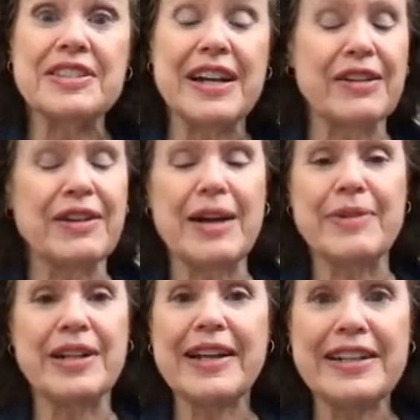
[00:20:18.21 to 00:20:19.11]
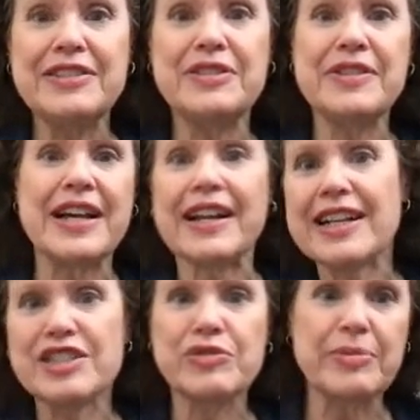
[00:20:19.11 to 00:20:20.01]
Now, I mean, I didn't do that. I
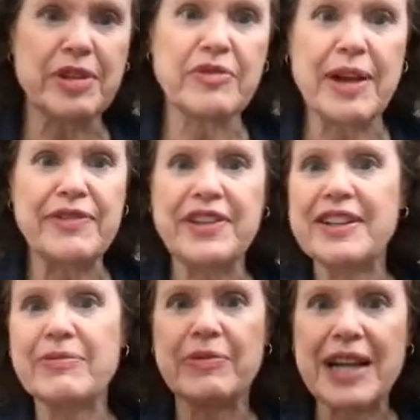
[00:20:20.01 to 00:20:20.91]
got swept off my feet,